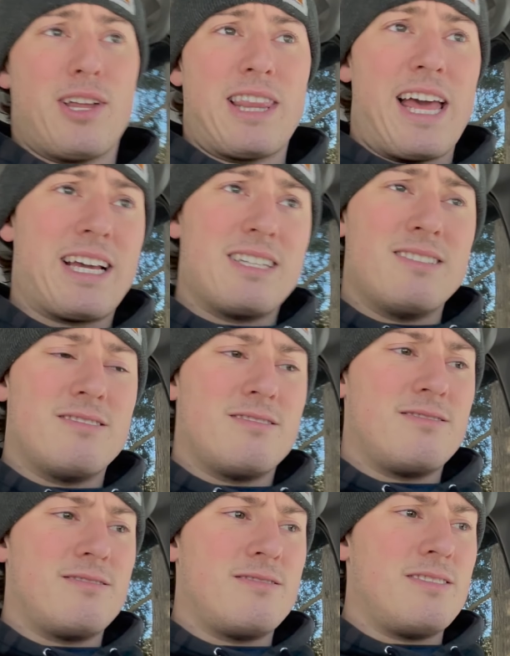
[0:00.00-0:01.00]
like,
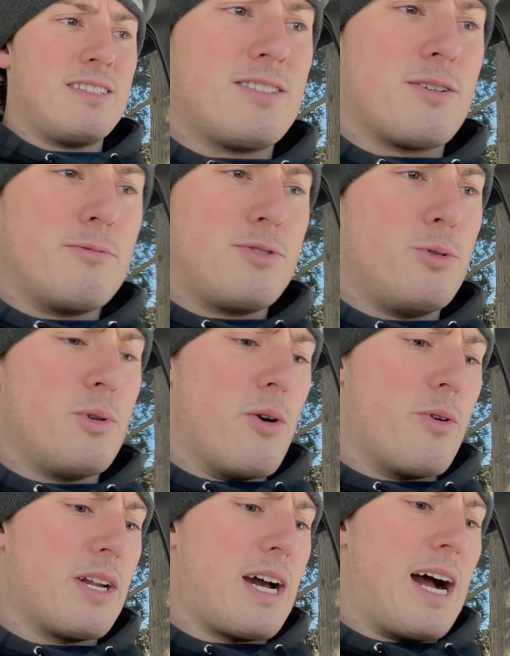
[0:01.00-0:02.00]
don't you
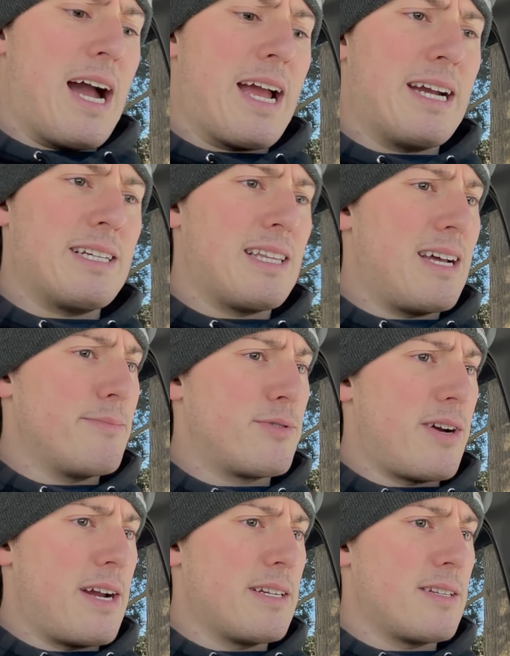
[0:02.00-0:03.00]
go into high idle, I'm
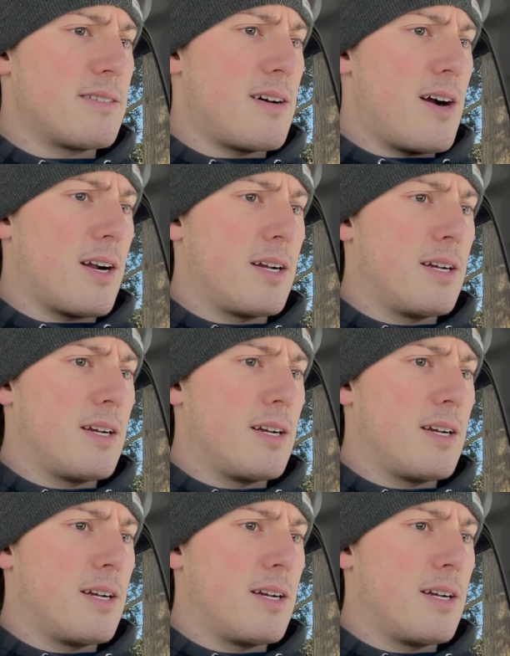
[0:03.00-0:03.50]
trying to talk.